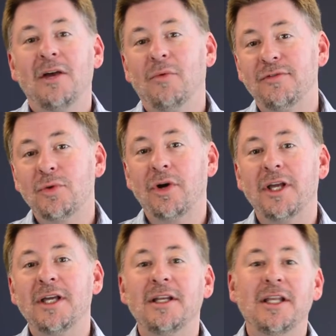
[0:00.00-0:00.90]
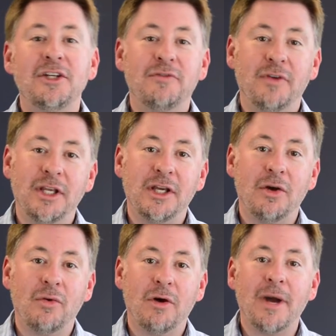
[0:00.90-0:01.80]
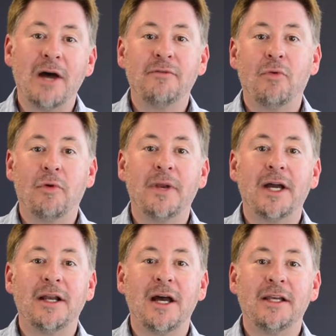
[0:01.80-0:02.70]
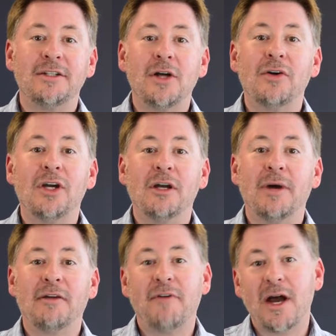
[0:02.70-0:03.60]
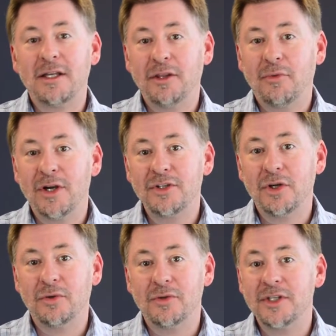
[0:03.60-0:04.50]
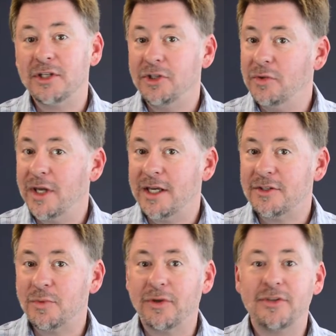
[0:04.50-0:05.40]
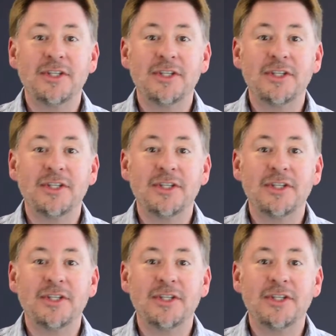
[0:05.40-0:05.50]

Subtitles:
We've sort of ended each video about Form 990 talking about filing thresholds and due dates. Well, the